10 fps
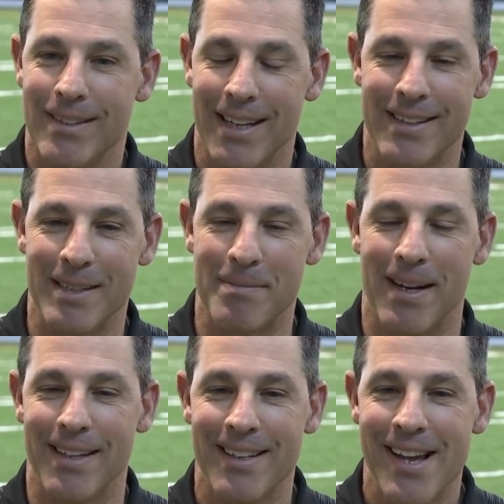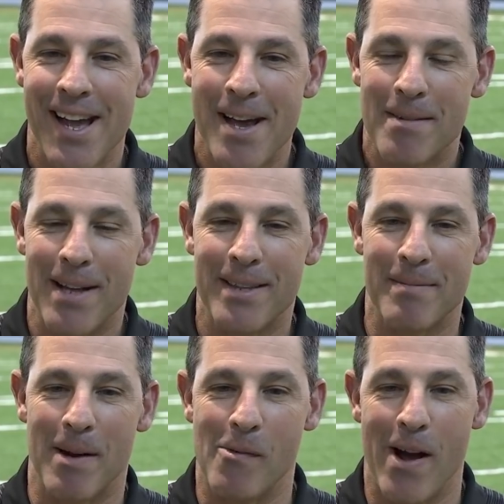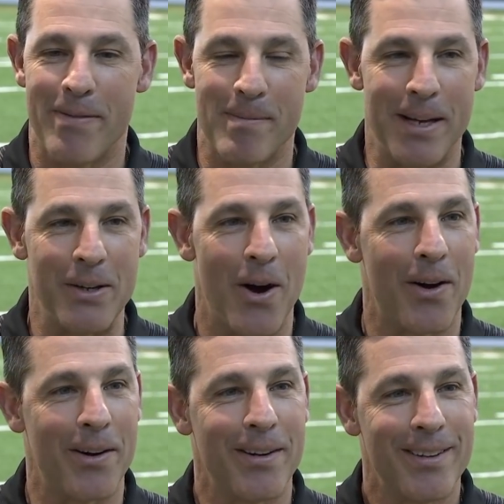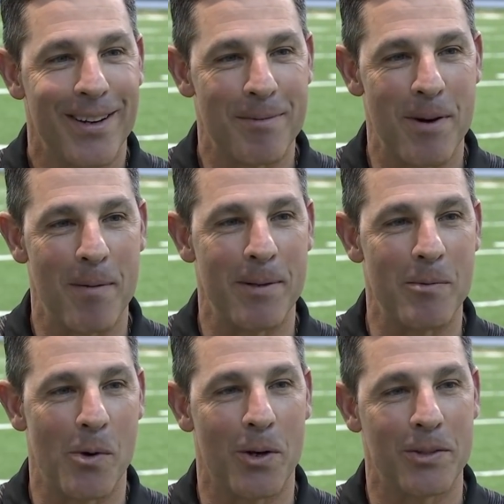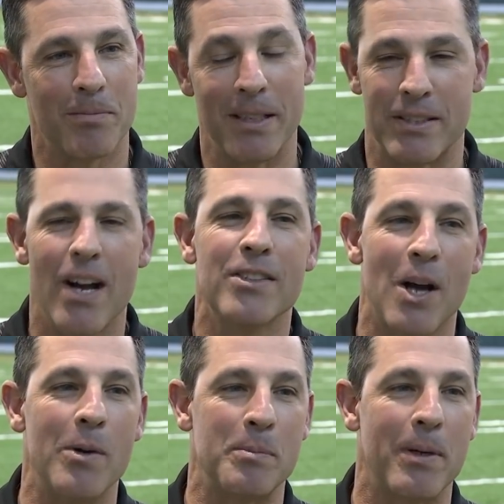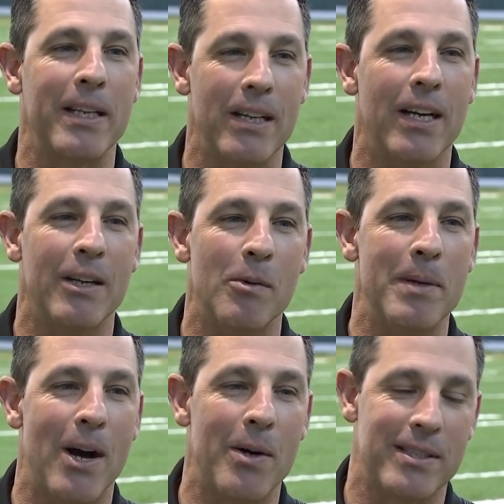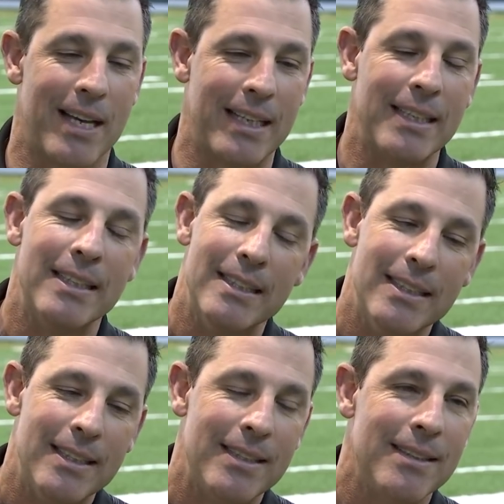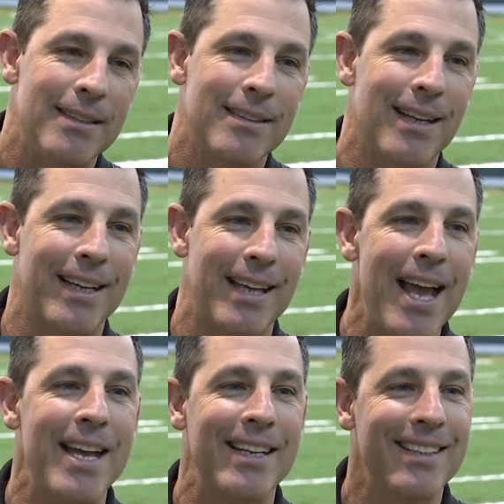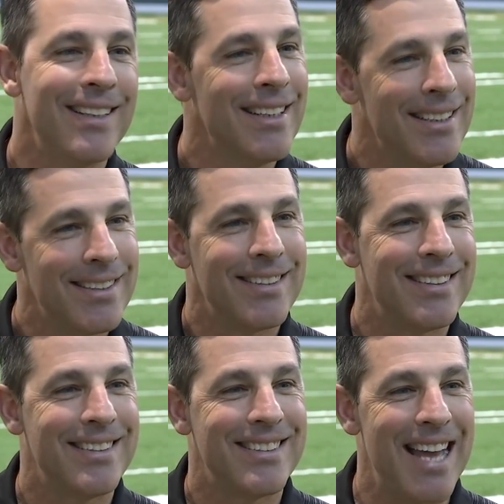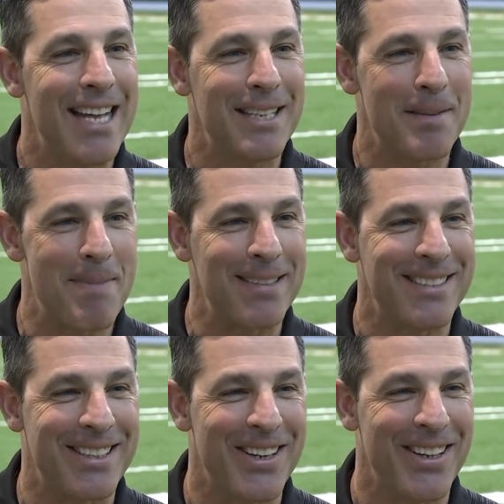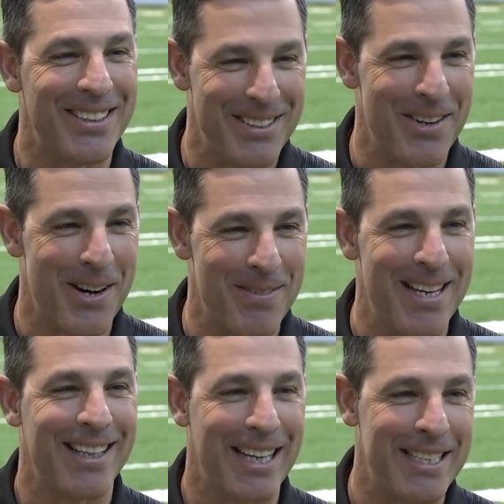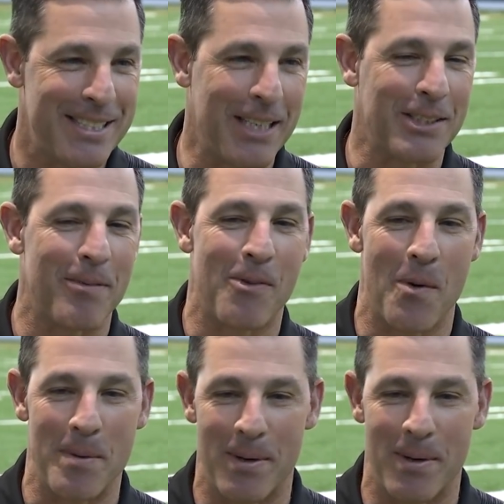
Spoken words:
I think my wife and my daughter are probably worse. My son's always pretty good. He'll be always like, hey, Dad did the best he could. You know what I mean? Like, he sticks up for me.